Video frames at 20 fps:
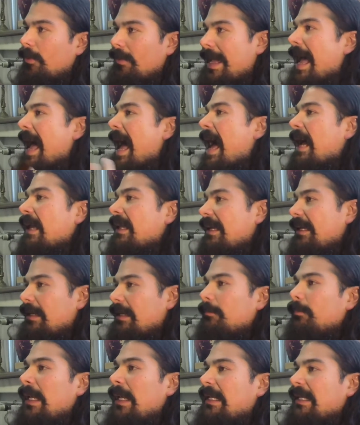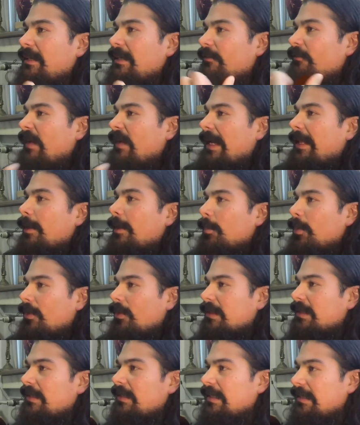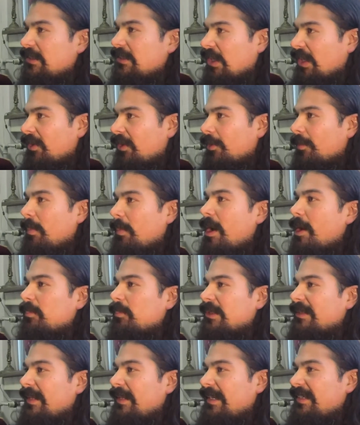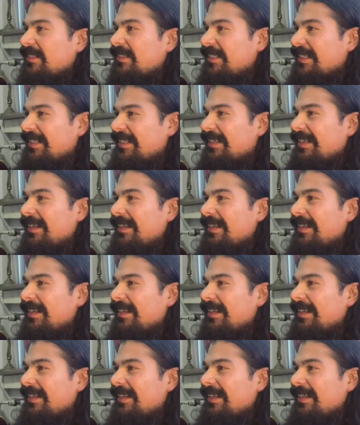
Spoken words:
hack it and make it available to the general population,